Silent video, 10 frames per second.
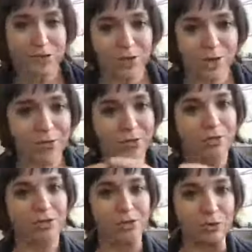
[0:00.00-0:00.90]
You start
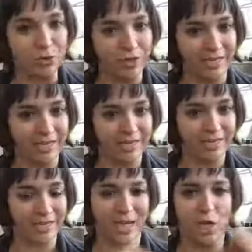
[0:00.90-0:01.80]
with the story
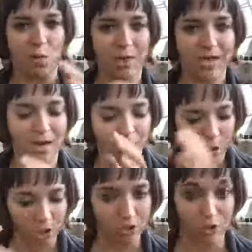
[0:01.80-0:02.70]
and you make
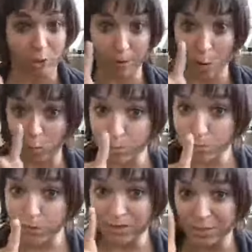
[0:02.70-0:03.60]
it personal about
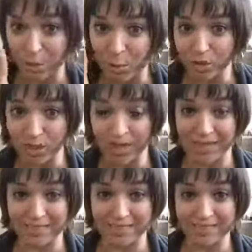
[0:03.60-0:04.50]
one person, about one
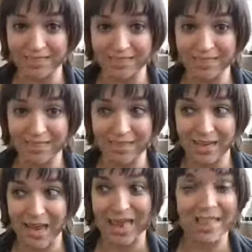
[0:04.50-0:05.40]
client,
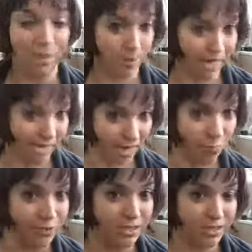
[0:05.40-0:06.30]
and then back
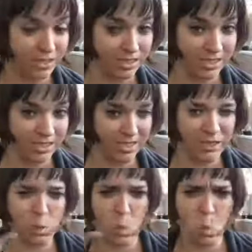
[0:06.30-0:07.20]
it up with
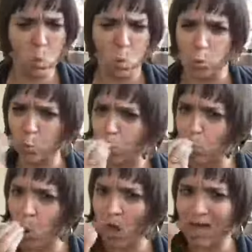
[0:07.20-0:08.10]
statistics. Ooh,
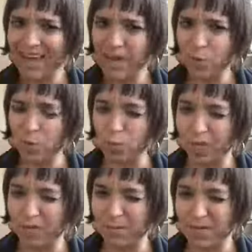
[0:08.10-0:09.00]
it
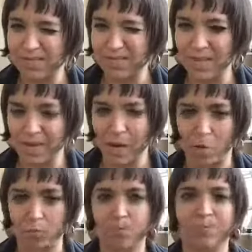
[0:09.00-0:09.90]
really makes it hit
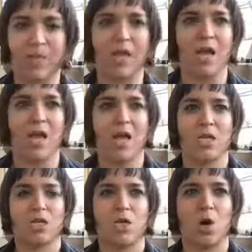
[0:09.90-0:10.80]
home.
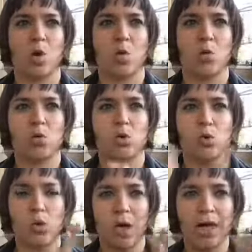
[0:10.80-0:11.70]
So
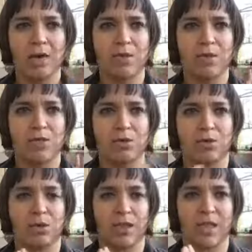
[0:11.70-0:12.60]
try and make
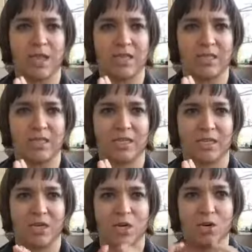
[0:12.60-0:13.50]
sure that
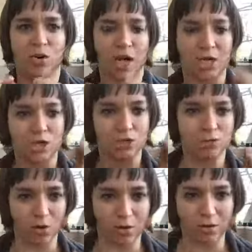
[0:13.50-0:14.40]
you're not
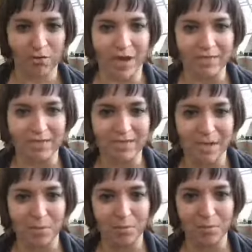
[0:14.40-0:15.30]
just throwing facts
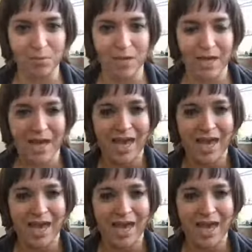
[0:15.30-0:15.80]
at them,